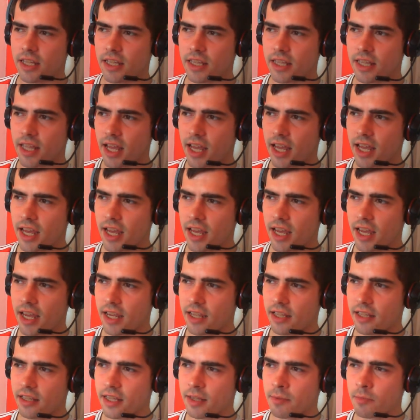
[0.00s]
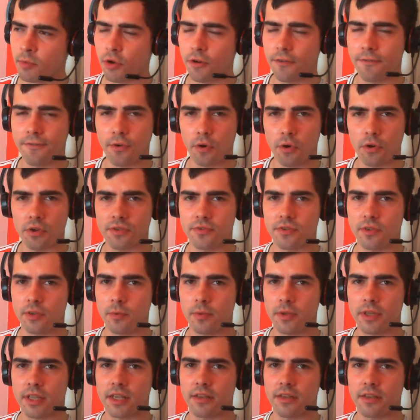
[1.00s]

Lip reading: they're more forceful with the